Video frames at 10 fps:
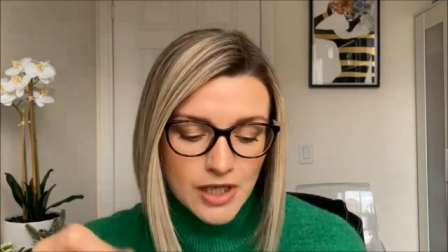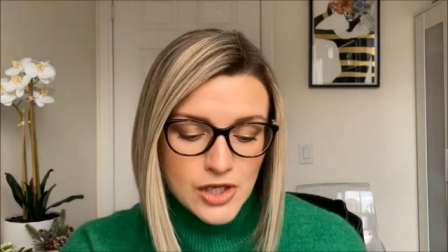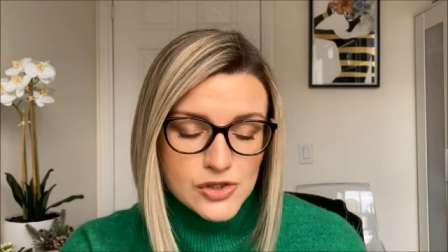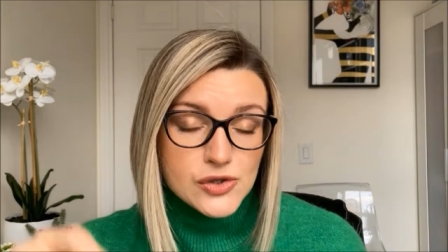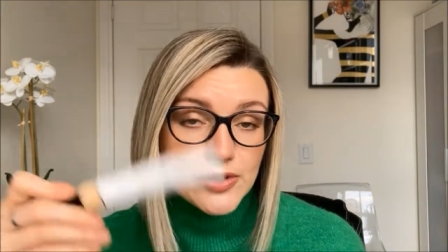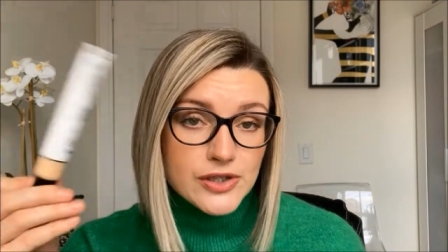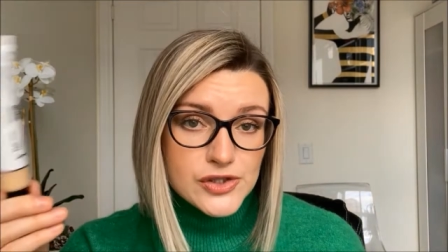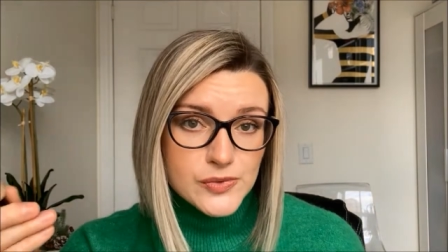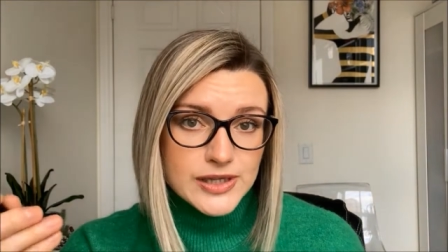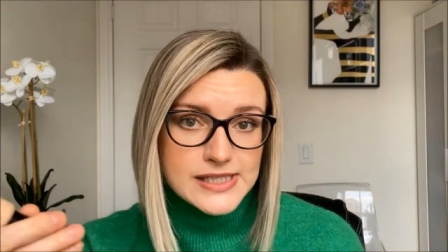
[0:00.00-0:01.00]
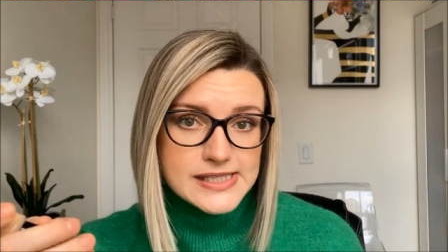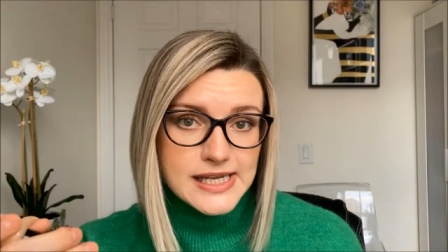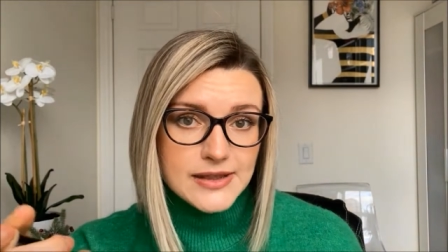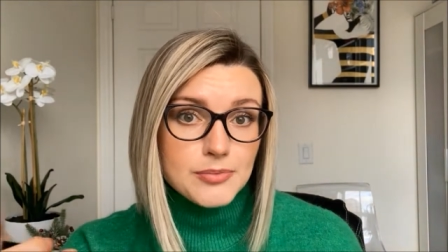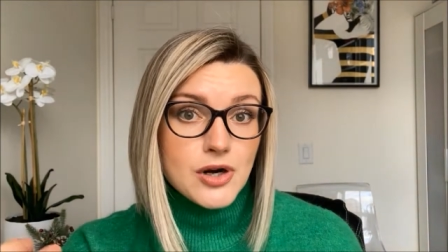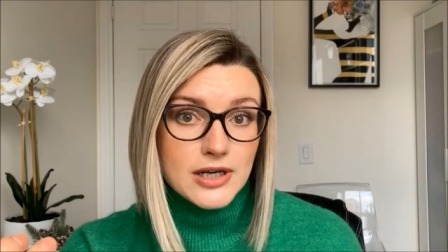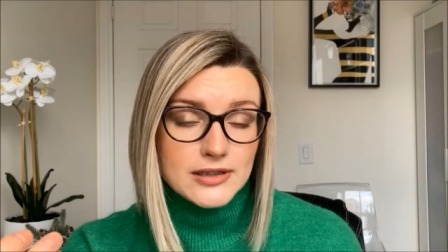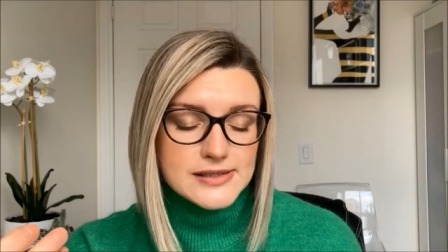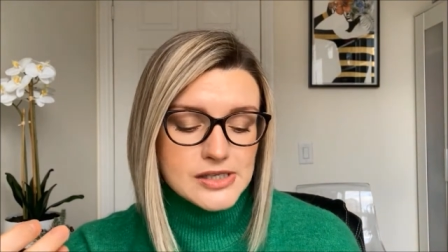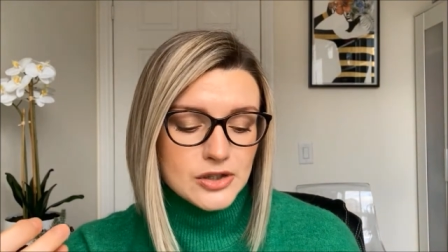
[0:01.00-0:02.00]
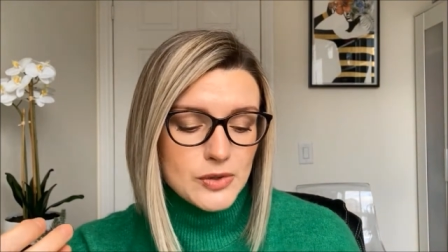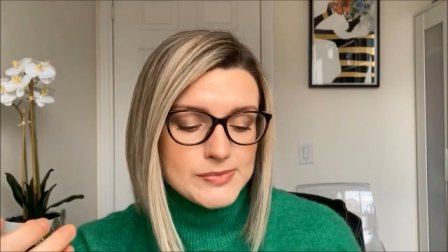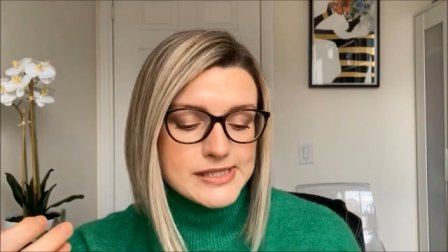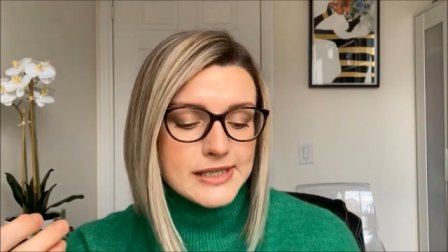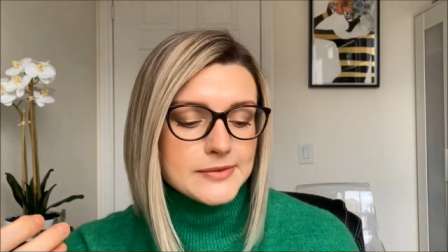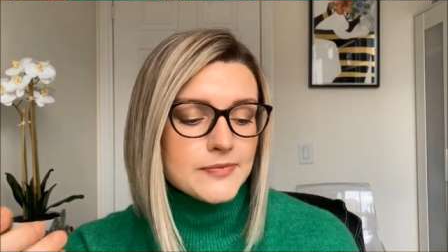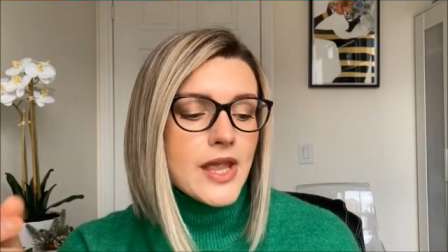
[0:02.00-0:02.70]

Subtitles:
So here's what they say the product is on the website.